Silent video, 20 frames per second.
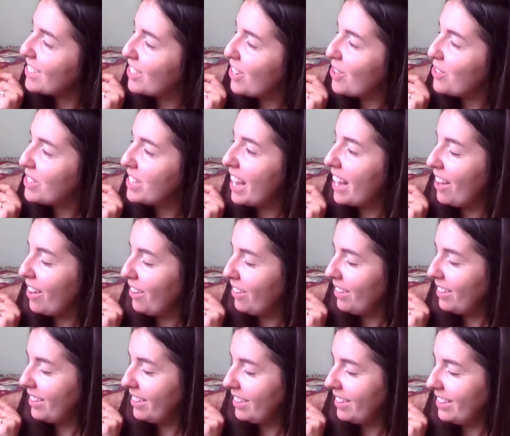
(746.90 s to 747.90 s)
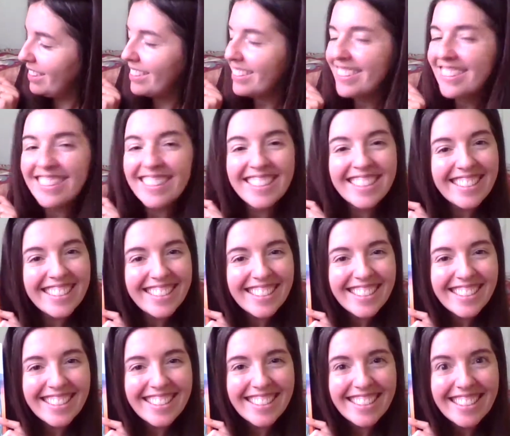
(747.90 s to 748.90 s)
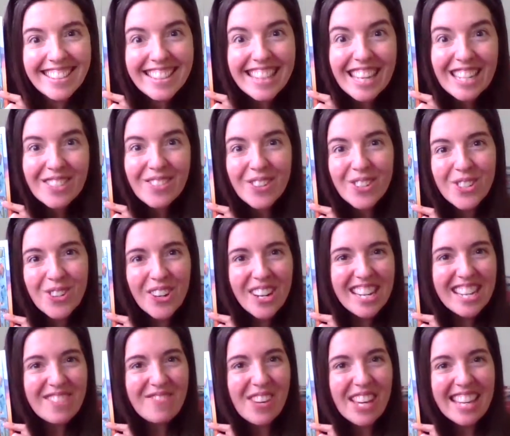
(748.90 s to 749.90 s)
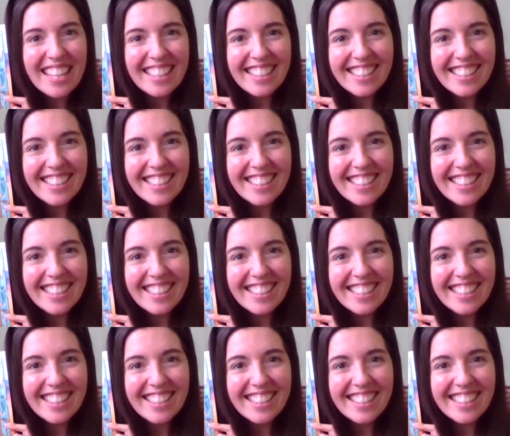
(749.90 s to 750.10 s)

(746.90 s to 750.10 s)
Hotel. Thanks for joining me.